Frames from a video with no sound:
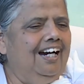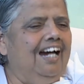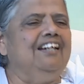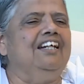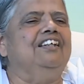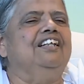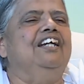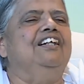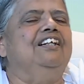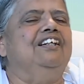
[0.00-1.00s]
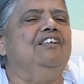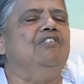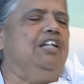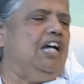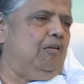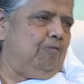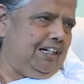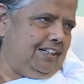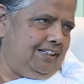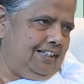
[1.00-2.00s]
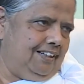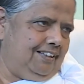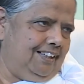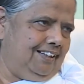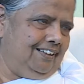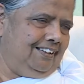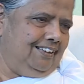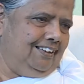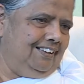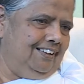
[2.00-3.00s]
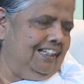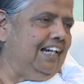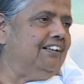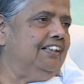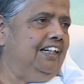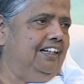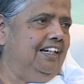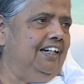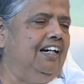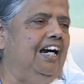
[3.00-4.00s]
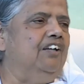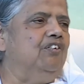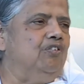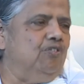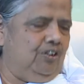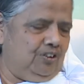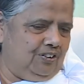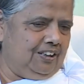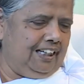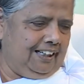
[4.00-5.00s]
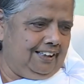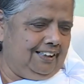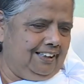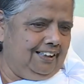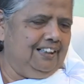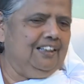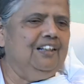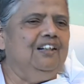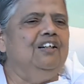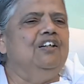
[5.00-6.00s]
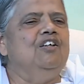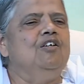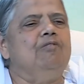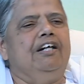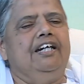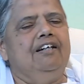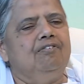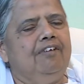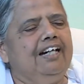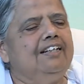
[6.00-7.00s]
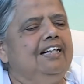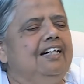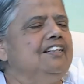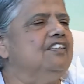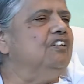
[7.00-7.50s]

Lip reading: And they think they are meditating. They are thinking, I don't want to think. But in fact, that is